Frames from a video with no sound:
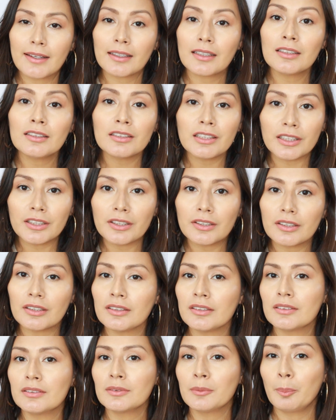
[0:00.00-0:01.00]

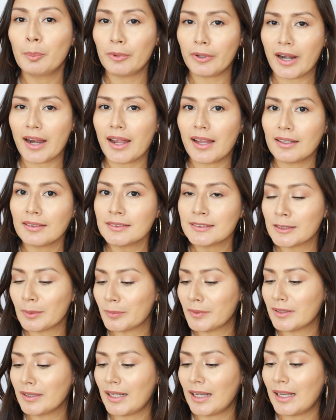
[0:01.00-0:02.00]
cleaner brand,
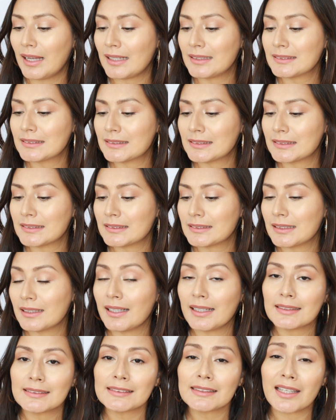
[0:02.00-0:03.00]
something that has
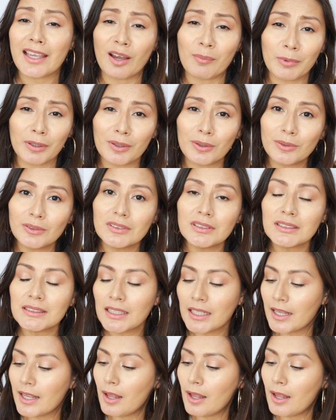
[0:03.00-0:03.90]
less chemicals,